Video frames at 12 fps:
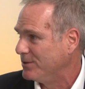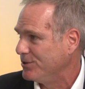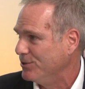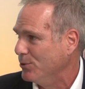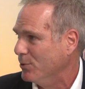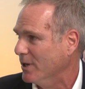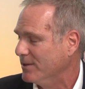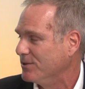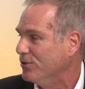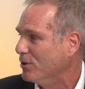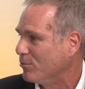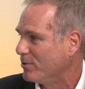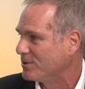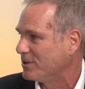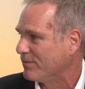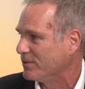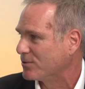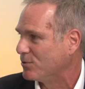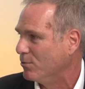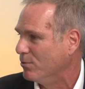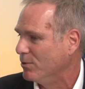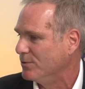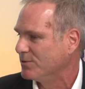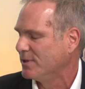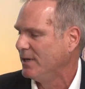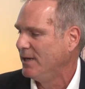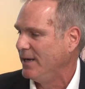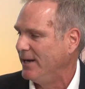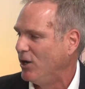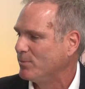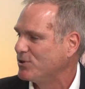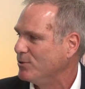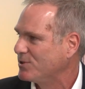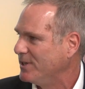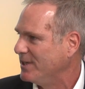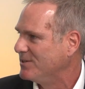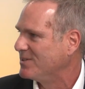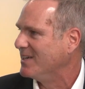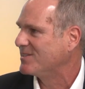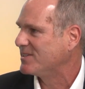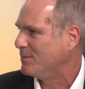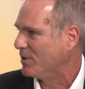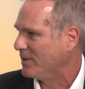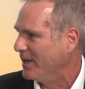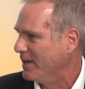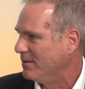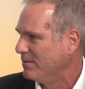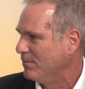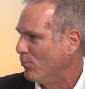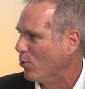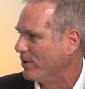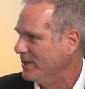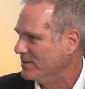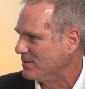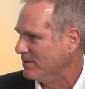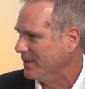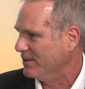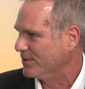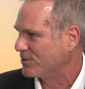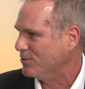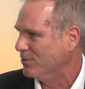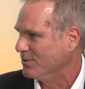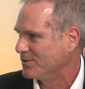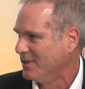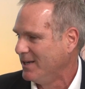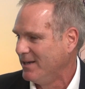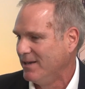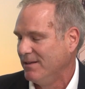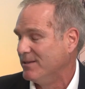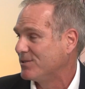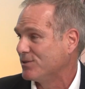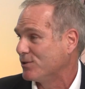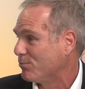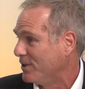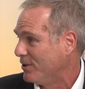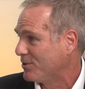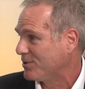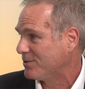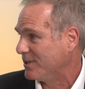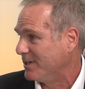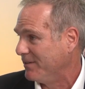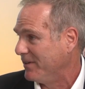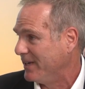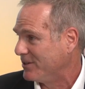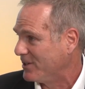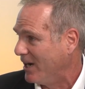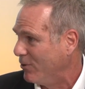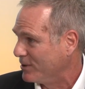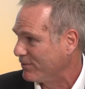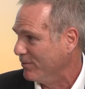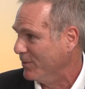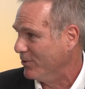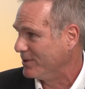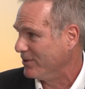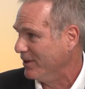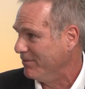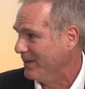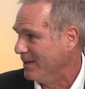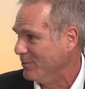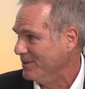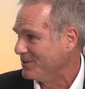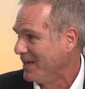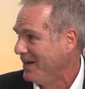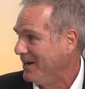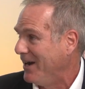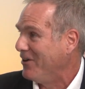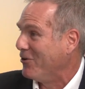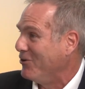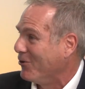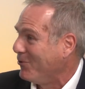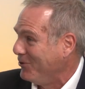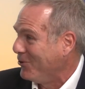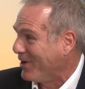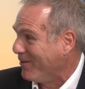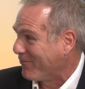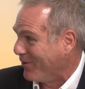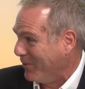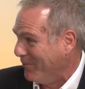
to numerous different schools. It helps those kids assimilate more easily into schools. This is a real significant challenge for military families. I know you come from a